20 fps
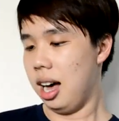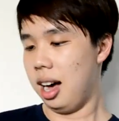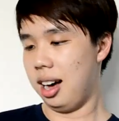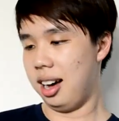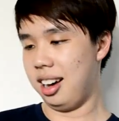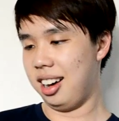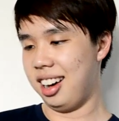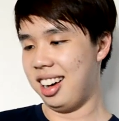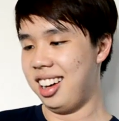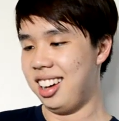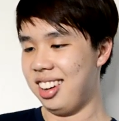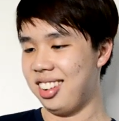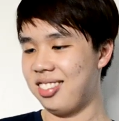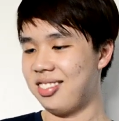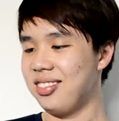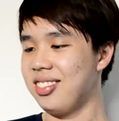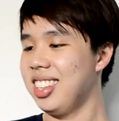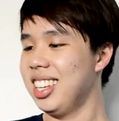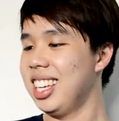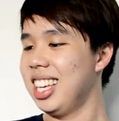
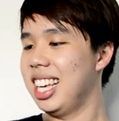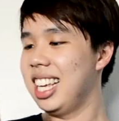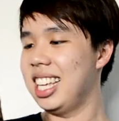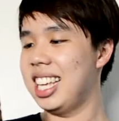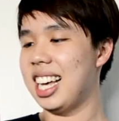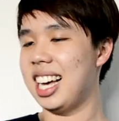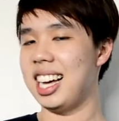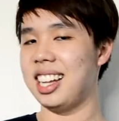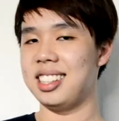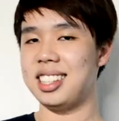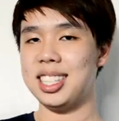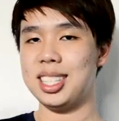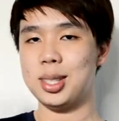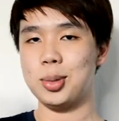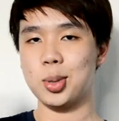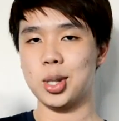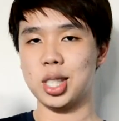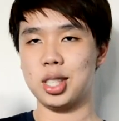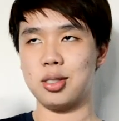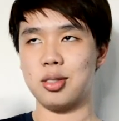Um, yeah, this
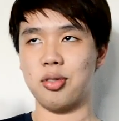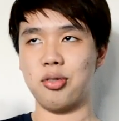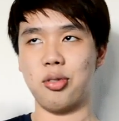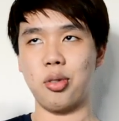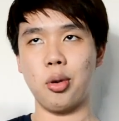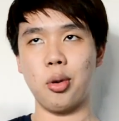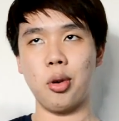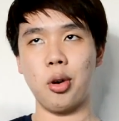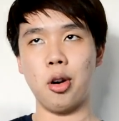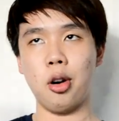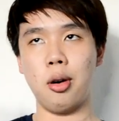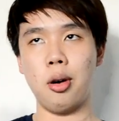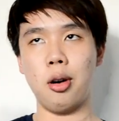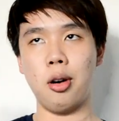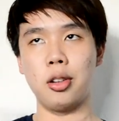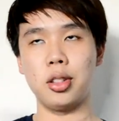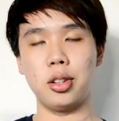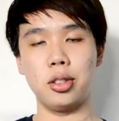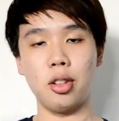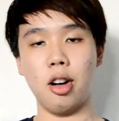was
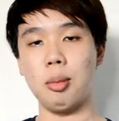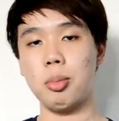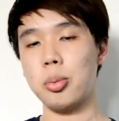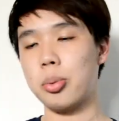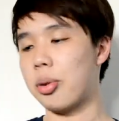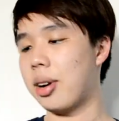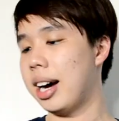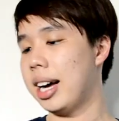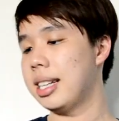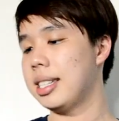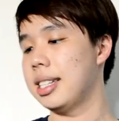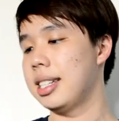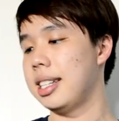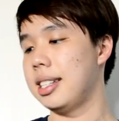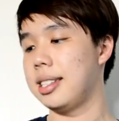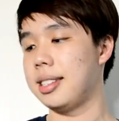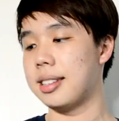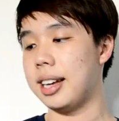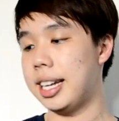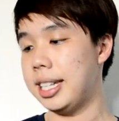for the normal price and
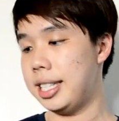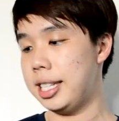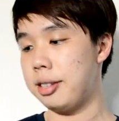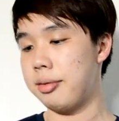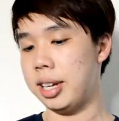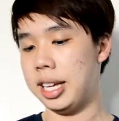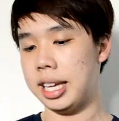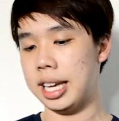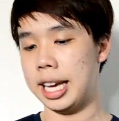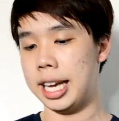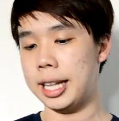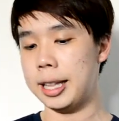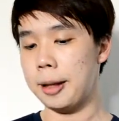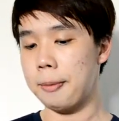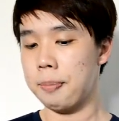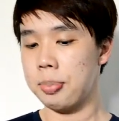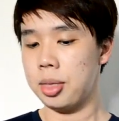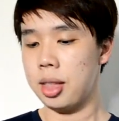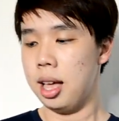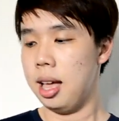it's nineteen ringgit.
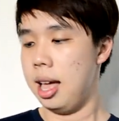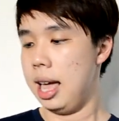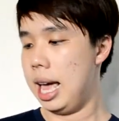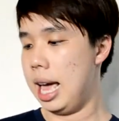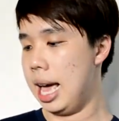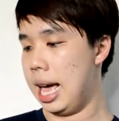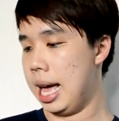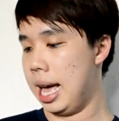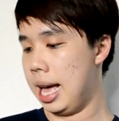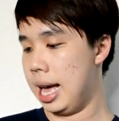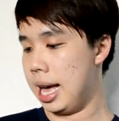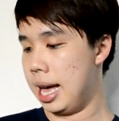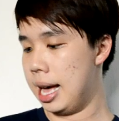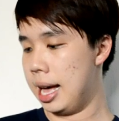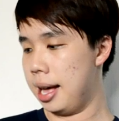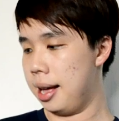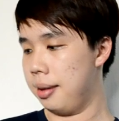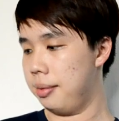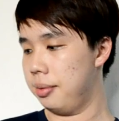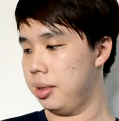
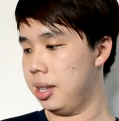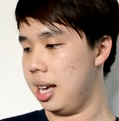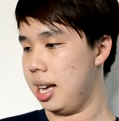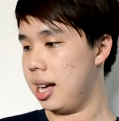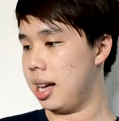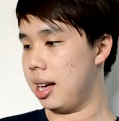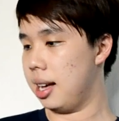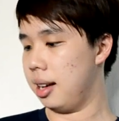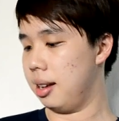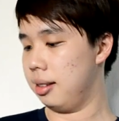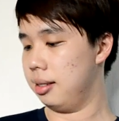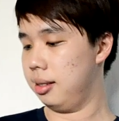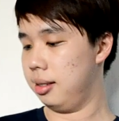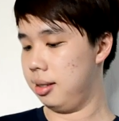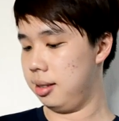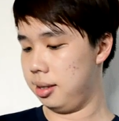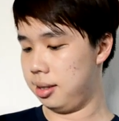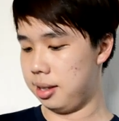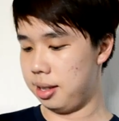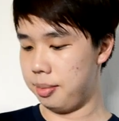And yeah,
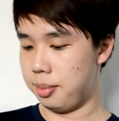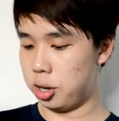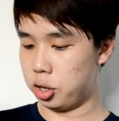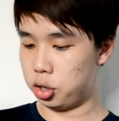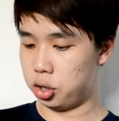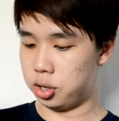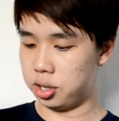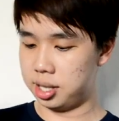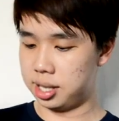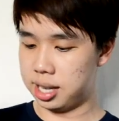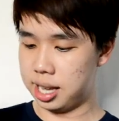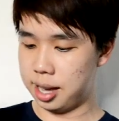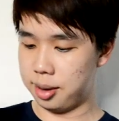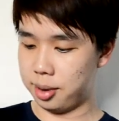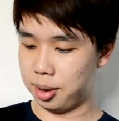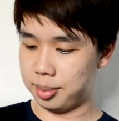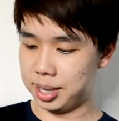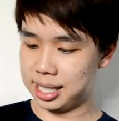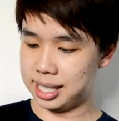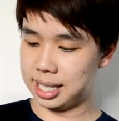there's nothing much to say.
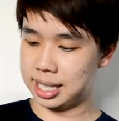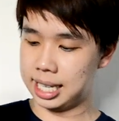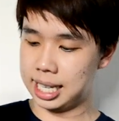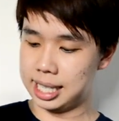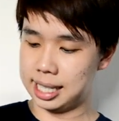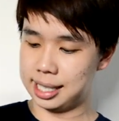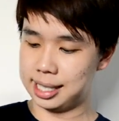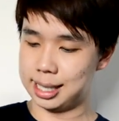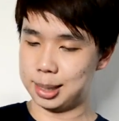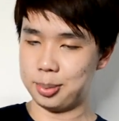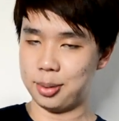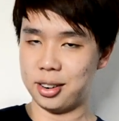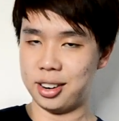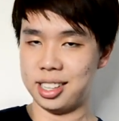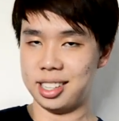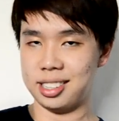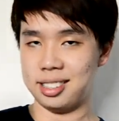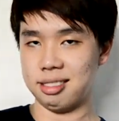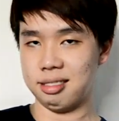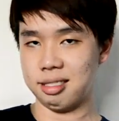Well, basically this part
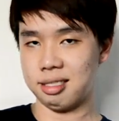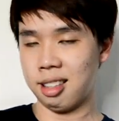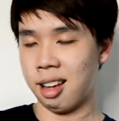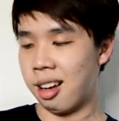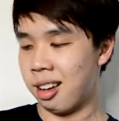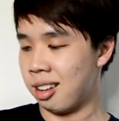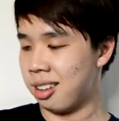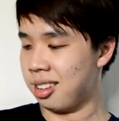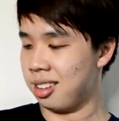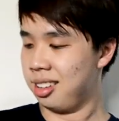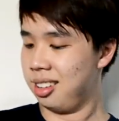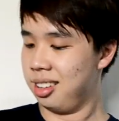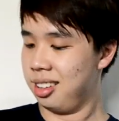is a tongue.